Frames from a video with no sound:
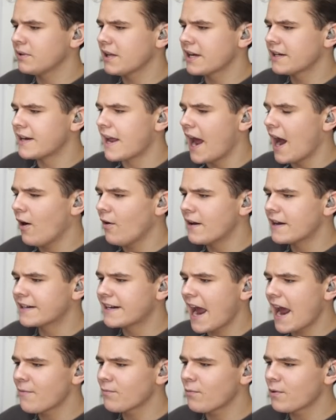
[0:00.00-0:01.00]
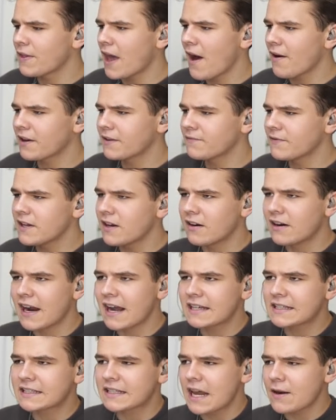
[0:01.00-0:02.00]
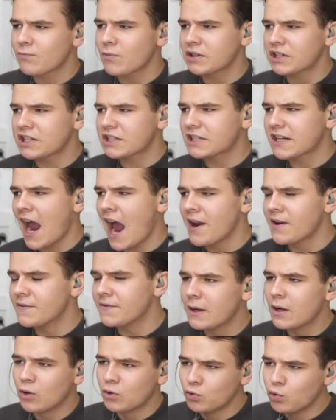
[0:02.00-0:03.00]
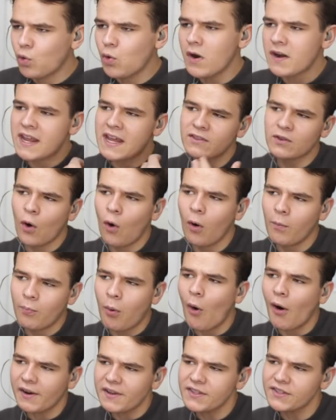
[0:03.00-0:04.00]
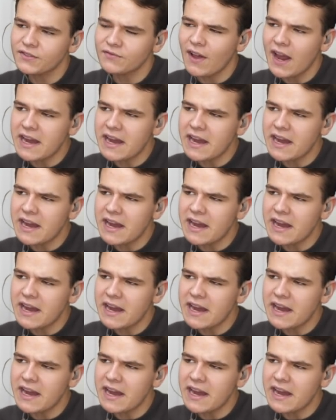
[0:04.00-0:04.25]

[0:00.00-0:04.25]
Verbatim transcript: now. Again, without a VR headset, which is kind of ruining the whole point of this flight